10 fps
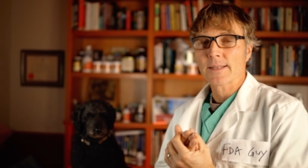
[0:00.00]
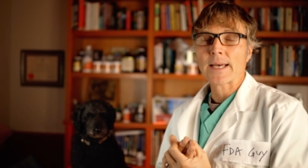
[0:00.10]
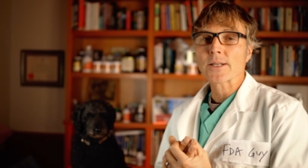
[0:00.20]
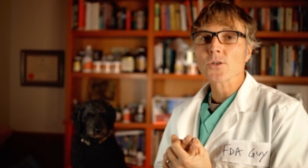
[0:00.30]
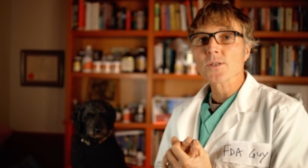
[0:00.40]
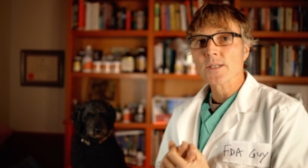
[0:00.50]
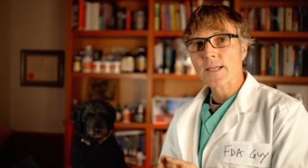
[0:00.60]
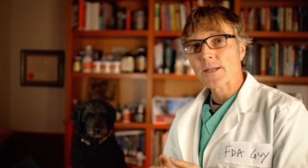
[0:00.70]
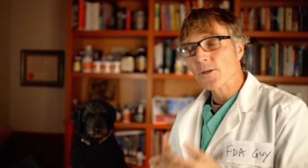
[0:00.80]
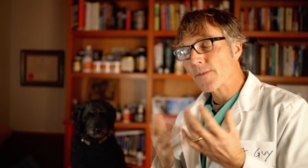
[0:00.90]
lentils, et
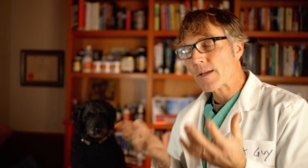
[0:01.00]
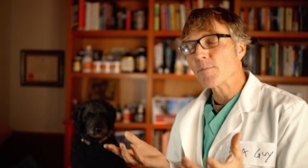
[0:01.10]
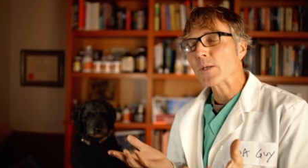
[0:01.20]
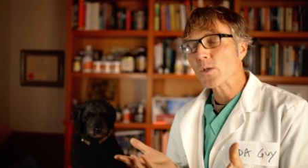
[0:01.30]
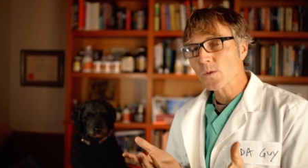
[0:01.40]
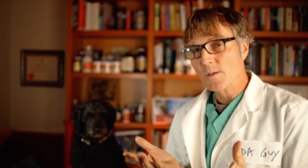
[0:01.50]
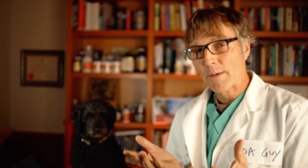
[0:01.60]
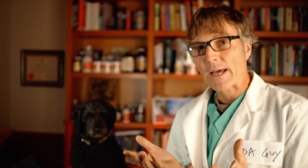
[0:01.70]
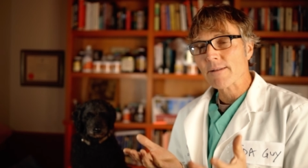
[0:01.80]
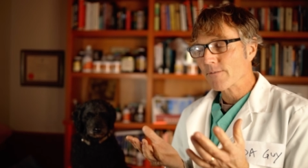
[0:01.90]
cetera, they've been used in
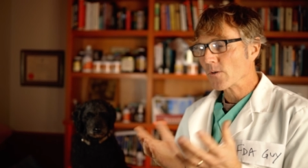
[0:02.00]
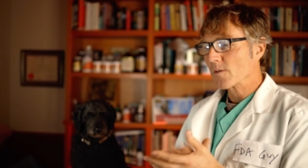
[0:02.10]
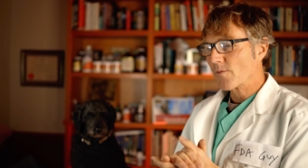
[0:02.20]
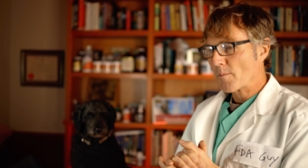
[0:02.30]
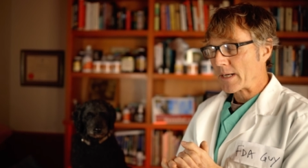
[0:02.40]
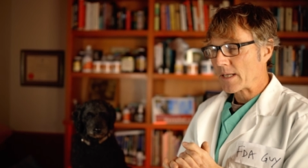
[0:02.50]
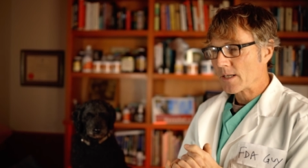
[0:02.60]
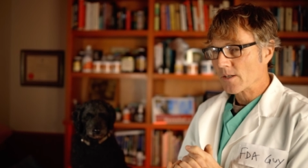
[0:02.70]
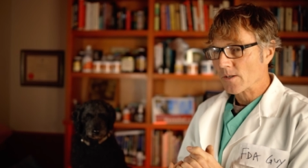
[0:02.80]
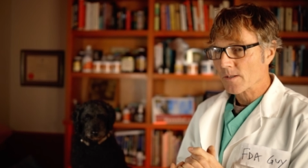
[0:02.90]
pet foods for many
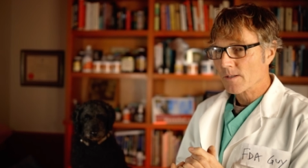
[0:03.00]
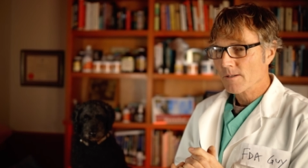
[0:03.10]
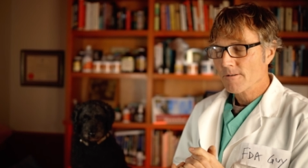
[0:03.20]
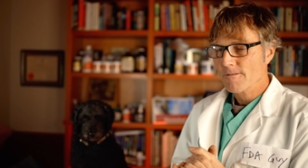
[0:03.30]
years.